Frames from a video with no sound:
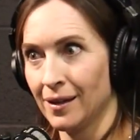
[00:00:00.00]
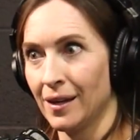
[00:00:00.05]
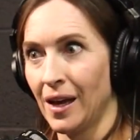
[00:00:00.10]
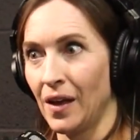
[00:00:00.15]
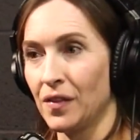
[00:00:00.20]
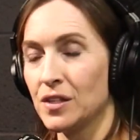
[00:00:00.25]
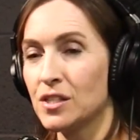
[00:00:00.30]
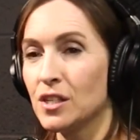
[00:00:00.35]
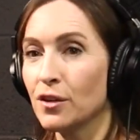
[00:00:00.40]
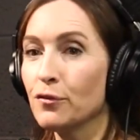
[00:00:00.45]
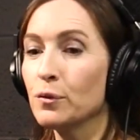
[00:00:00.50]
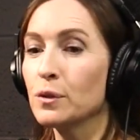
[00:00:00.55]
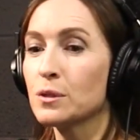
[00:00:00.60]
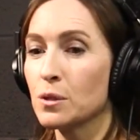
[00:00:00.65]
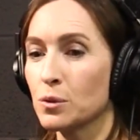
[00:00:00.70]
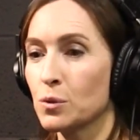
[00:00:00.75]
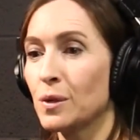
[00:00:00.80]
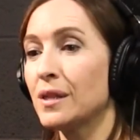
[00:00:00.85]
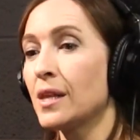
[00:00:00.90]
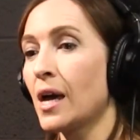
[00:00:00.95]
And the difference
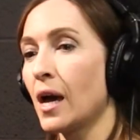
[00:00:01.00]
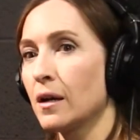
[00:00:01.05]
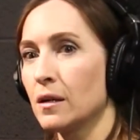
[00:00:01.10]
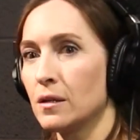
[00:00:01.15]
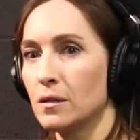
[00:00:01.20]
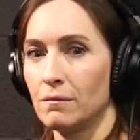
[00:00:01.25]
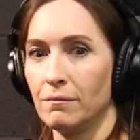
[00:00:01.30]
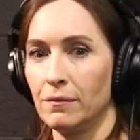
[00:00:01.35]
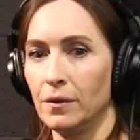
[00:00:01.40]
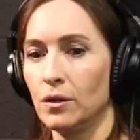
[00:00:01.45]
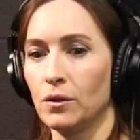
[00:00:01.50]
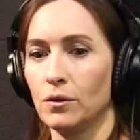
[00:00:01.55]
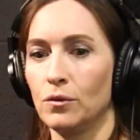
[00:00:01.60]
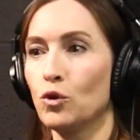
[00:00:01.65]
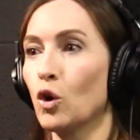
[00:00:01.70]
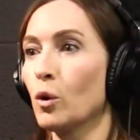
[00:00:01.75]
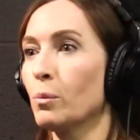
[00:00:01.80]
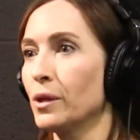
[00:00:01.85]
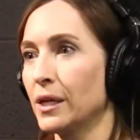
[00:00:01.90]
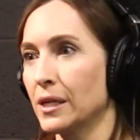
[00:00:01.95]
between that and,
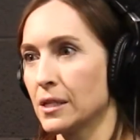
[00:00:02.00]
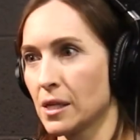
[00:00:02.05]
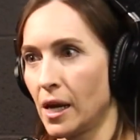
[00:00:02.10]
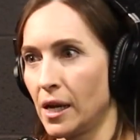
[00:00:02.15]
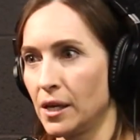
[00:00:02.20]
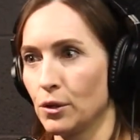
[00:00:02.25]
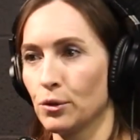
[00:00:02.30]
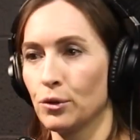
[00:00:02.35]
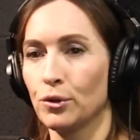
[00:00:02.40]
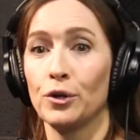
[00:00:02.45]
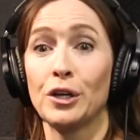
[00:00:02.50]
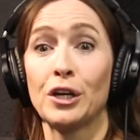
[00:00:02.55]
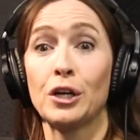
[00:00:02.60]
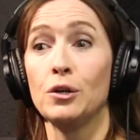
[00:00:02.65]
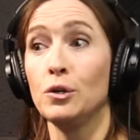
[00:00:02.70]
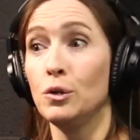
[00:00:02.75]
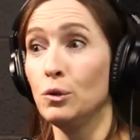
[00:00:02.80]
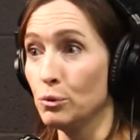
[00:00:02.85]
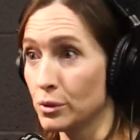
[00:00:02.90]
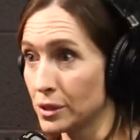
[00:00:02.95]
normal anxiety, you're learning a
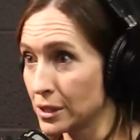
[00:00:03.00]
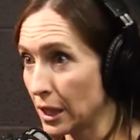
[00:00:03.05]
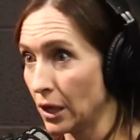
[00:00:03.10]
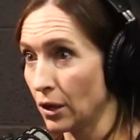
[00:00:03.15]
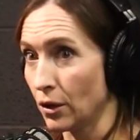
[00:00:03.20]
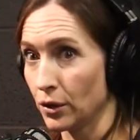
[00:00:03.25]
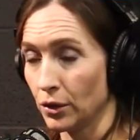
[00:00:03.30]
new skill.